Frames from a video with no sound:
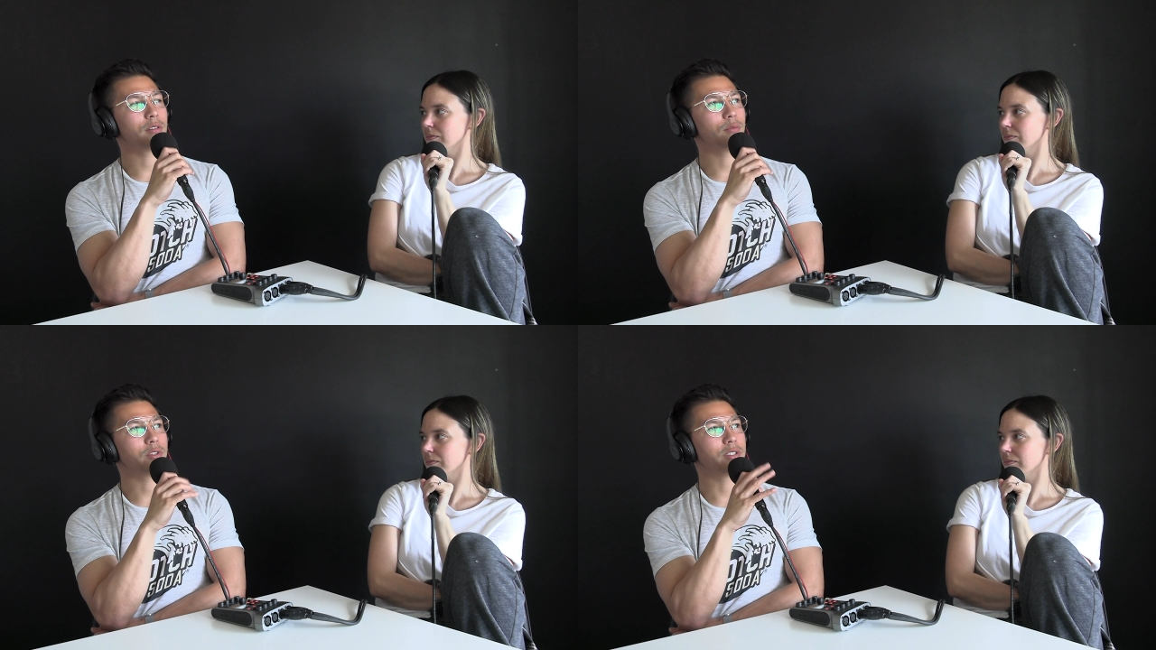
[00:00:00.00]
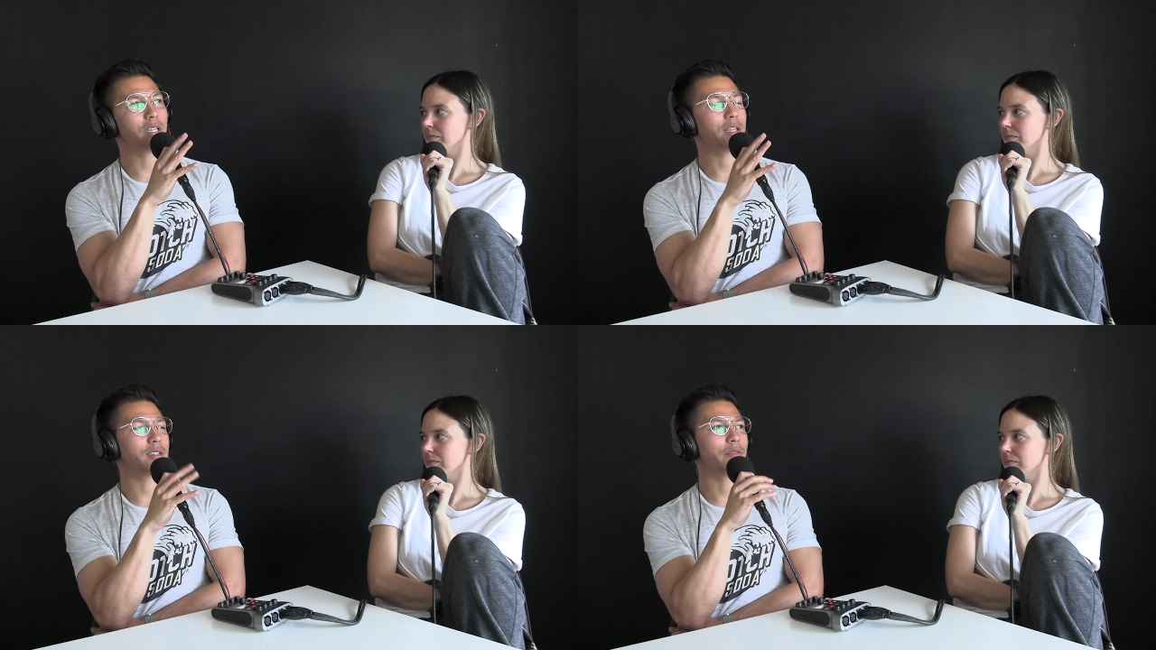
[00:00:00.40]
Speaker 1: which is
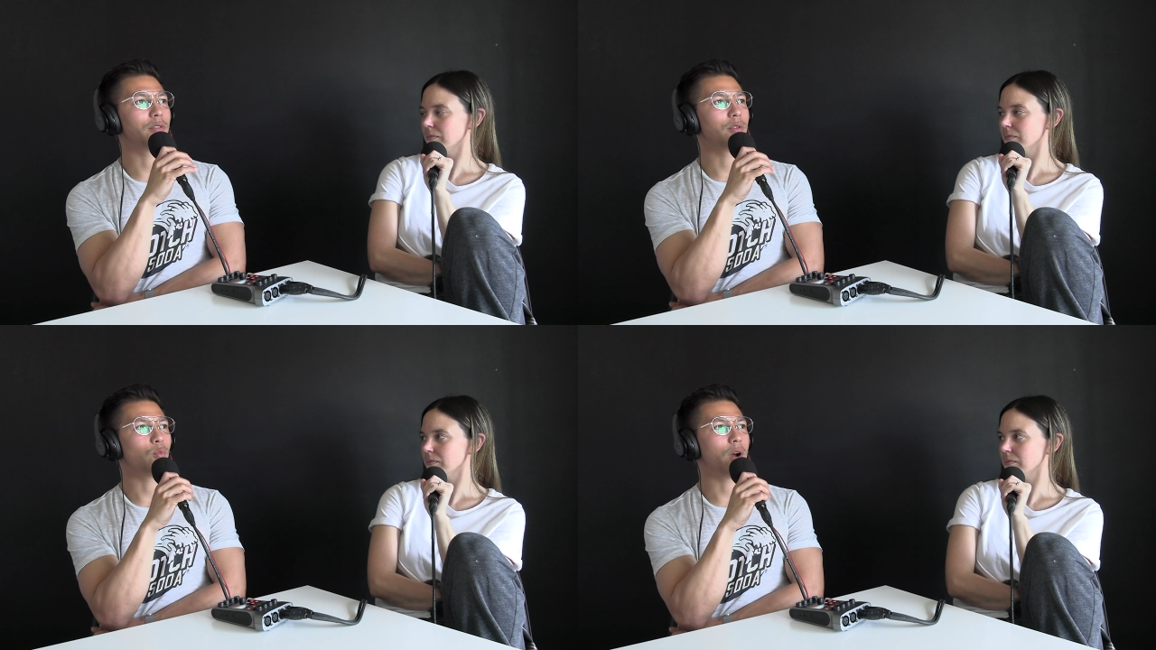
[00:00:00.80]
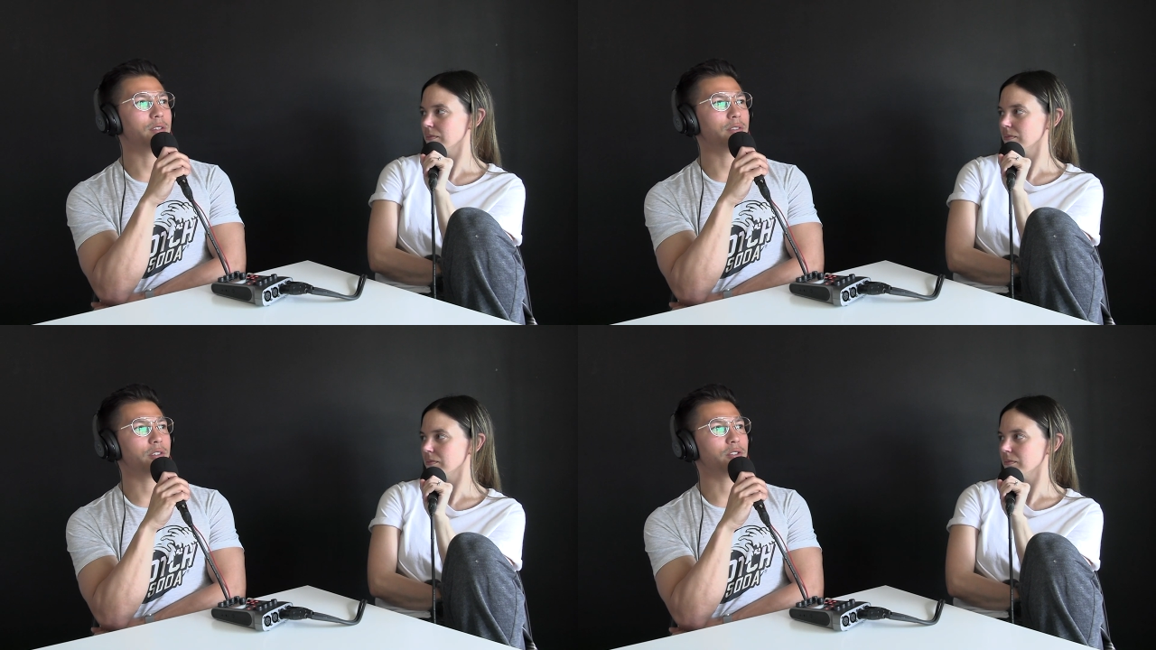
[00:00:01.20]
that's never a wise
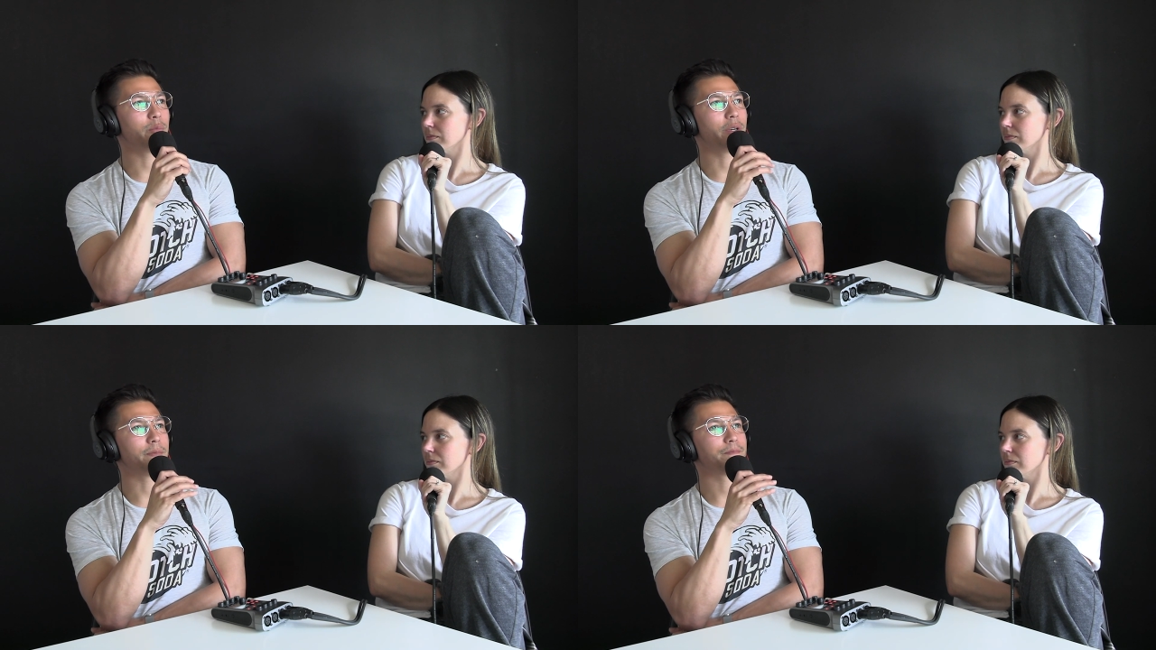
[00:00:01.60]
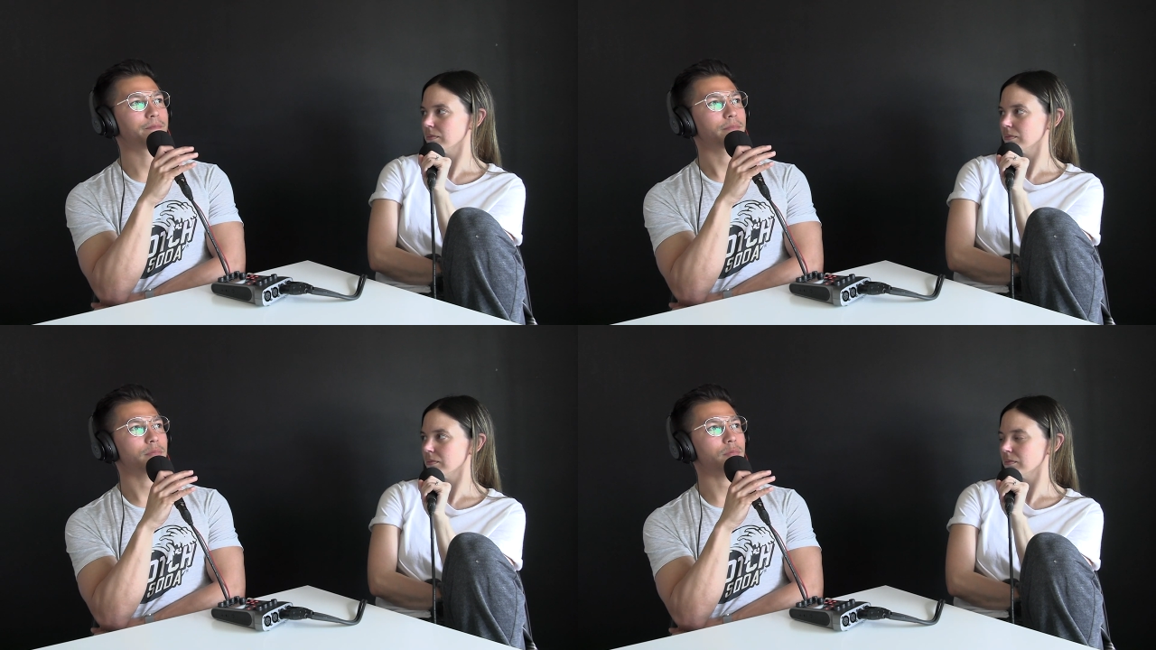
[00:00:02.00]
decision, but
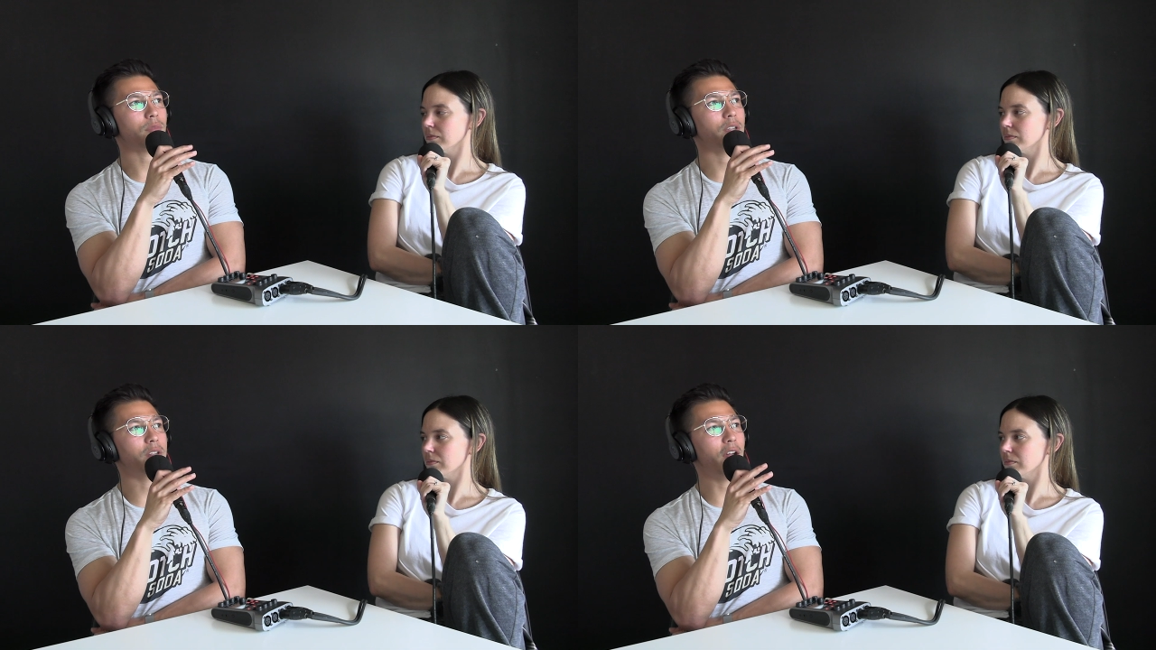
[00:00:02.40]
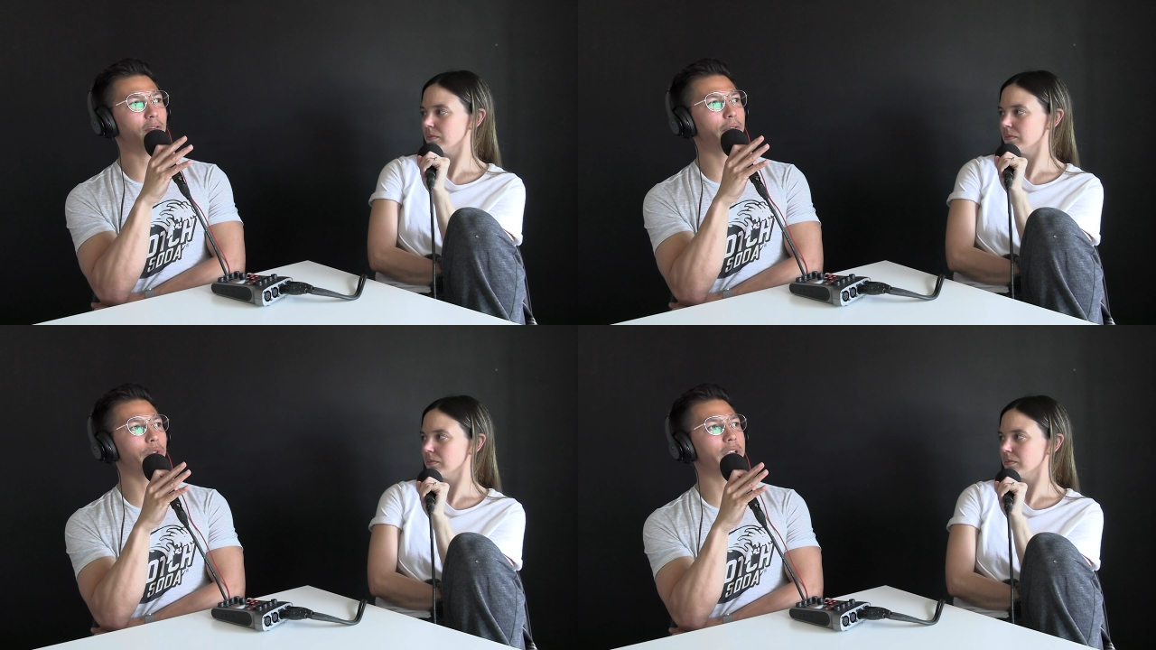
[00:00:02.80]
to not
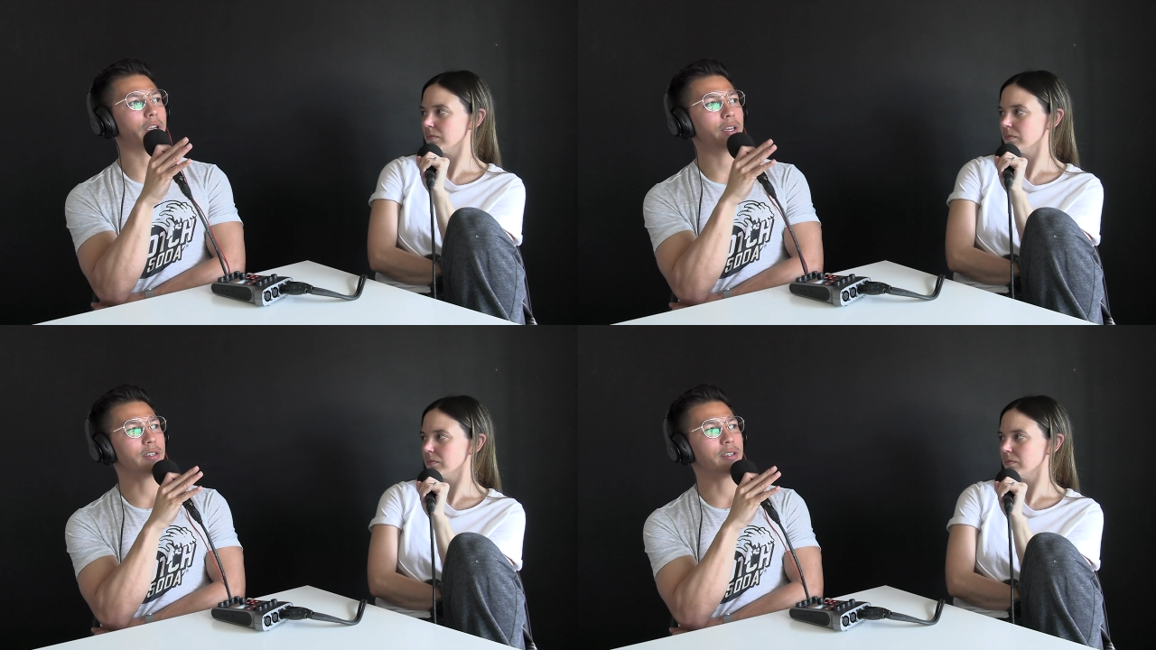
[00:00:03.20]
fully c-